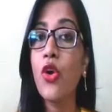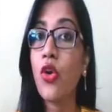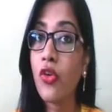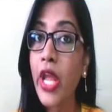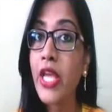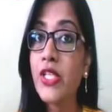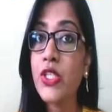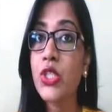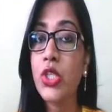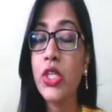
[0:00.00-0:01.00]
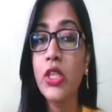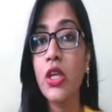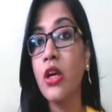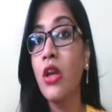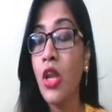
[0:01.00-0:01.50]
organization in
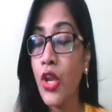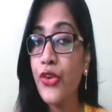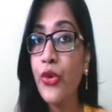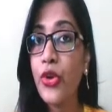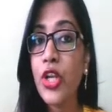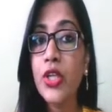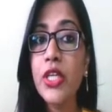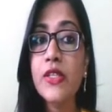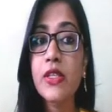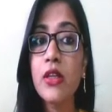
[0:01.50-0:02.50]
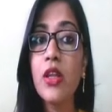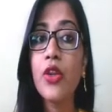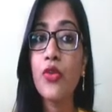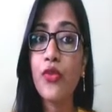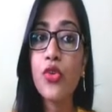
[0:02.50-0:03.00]
the eukaryotic cell, and
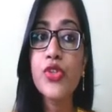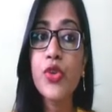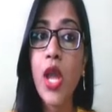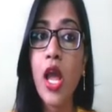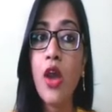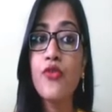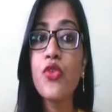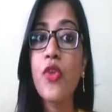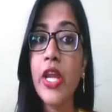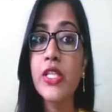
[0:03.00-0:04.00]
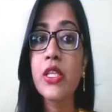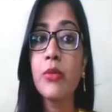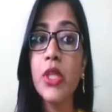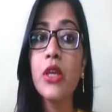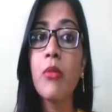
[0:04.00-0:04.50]
of course you have to write
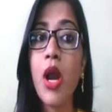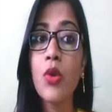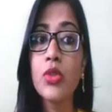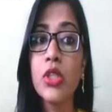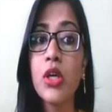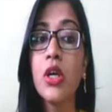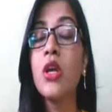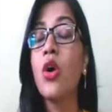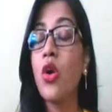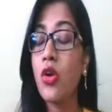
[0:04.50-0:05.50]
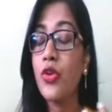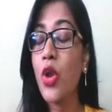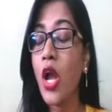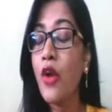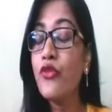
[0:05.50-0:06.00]
something about the, or you
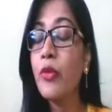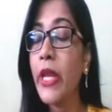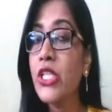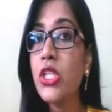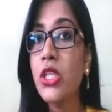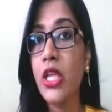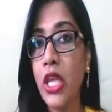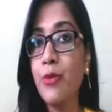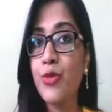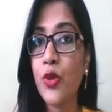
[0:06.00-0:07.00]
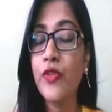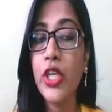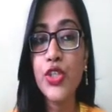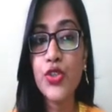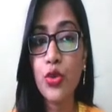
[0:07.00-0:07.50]
have to mention the names of the
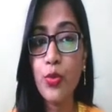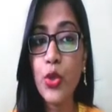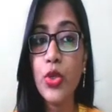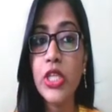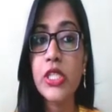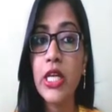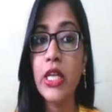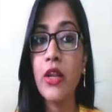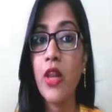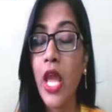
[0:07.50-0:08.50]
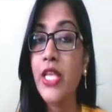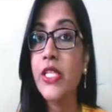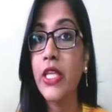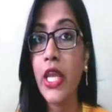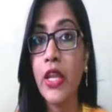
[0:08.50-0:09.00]
histone proteins, that are
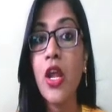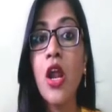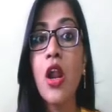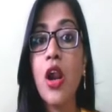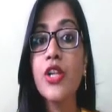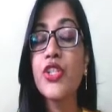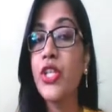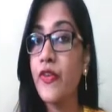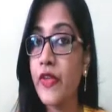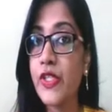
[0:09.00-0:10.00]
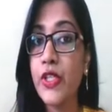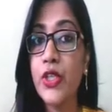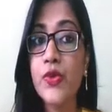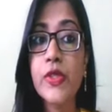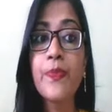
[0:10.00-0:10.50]
lysine and arginine
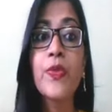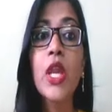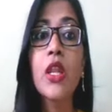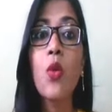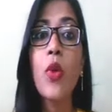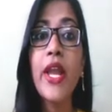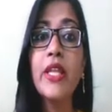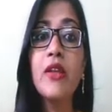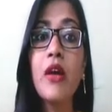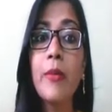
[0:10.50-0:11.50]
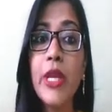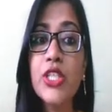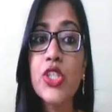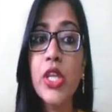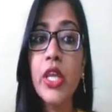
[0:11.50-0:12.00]
residues. Now, why the
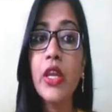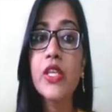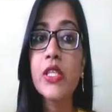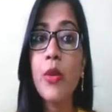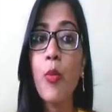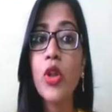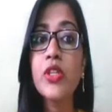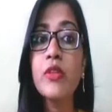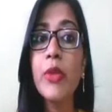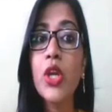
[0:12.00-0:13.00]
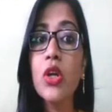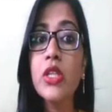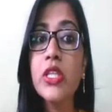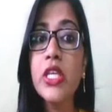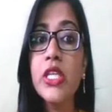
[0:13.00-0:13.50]
mentioning is important? Because
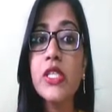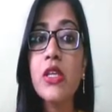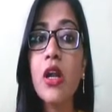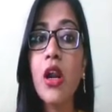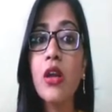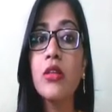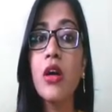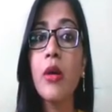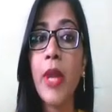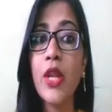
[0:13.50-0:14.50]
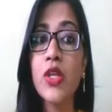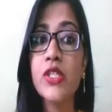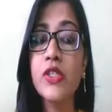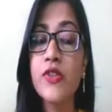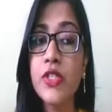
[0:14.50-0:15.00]
these are the amino
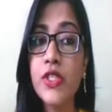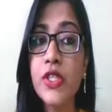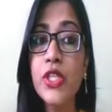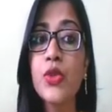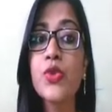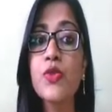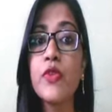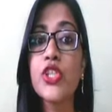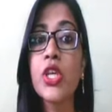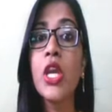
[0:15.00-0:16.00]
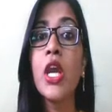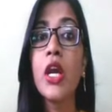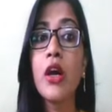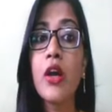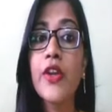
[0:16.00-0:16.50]
acid residues which
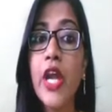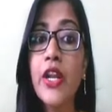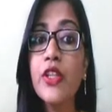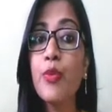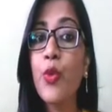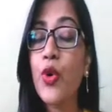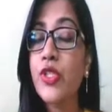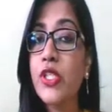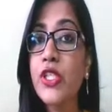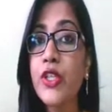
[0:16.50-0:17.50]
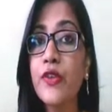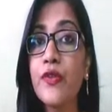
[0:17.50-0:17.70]
carry the positive